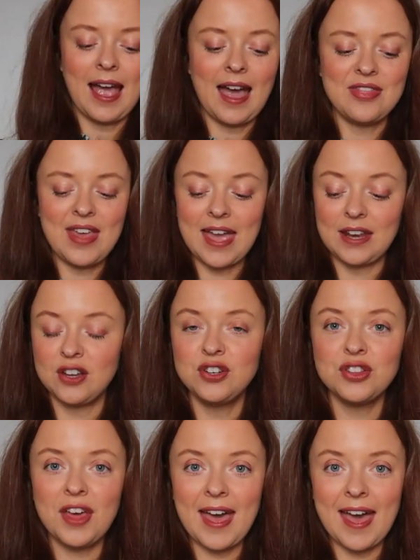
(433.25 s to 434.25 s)
And then
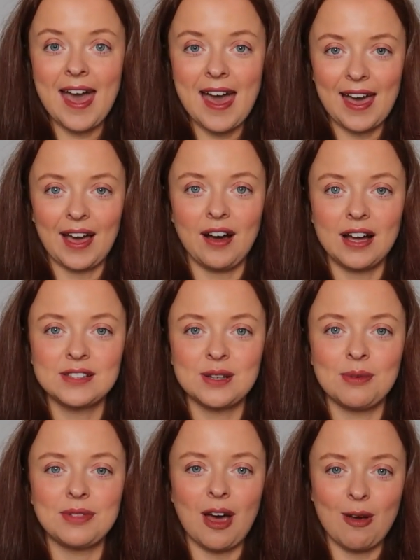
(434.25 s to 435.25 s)
another hair
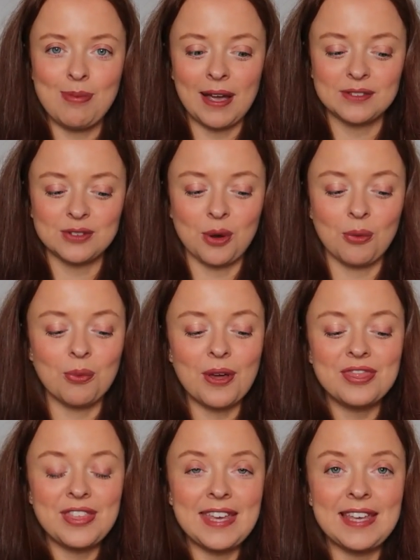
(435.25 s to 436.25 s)
item that I picked up
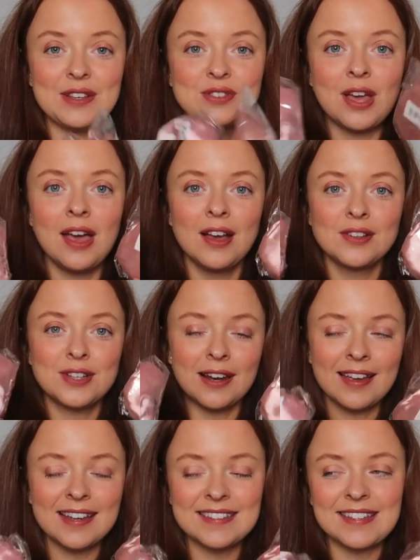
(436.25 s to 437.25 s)
with these, so
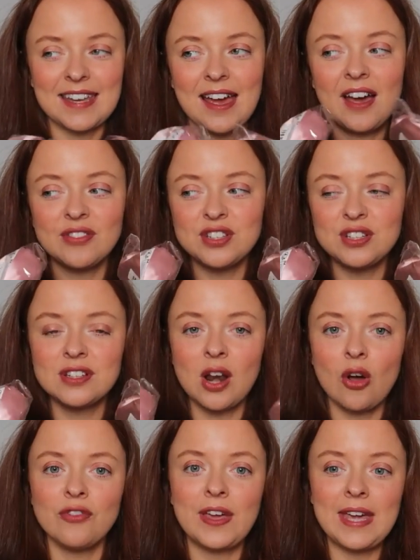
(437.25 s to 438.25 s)
like I said, I have to use a
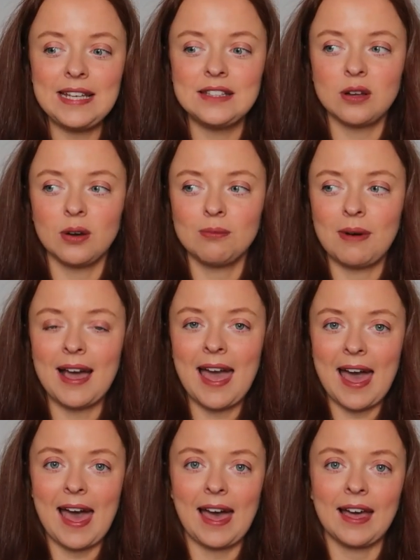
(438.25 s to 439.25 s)
lot of heat on my
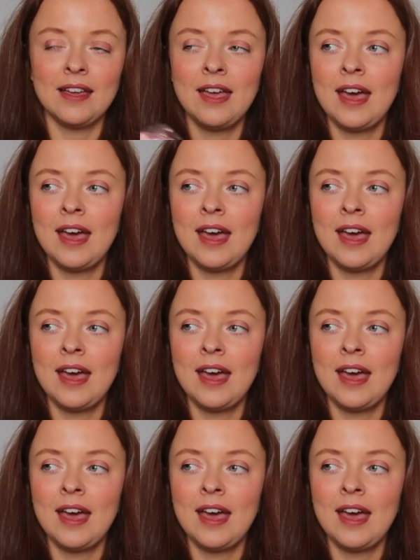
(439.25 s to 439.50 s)
hair.